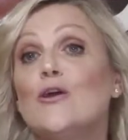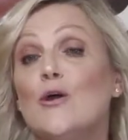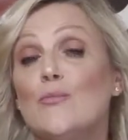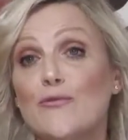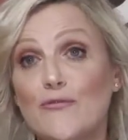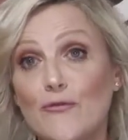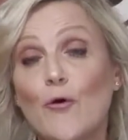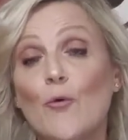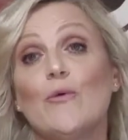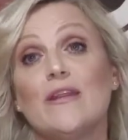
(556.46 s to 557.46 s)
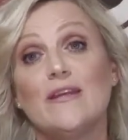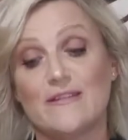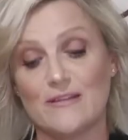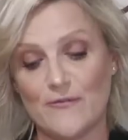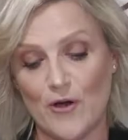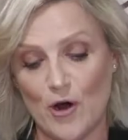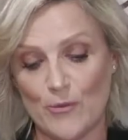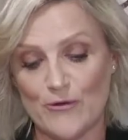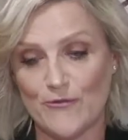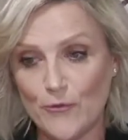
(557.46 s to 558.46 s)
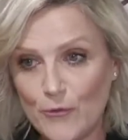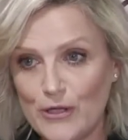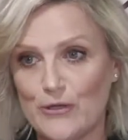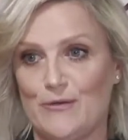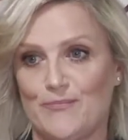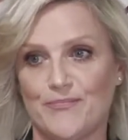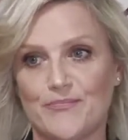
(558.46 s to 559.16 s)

perform within its environment for you.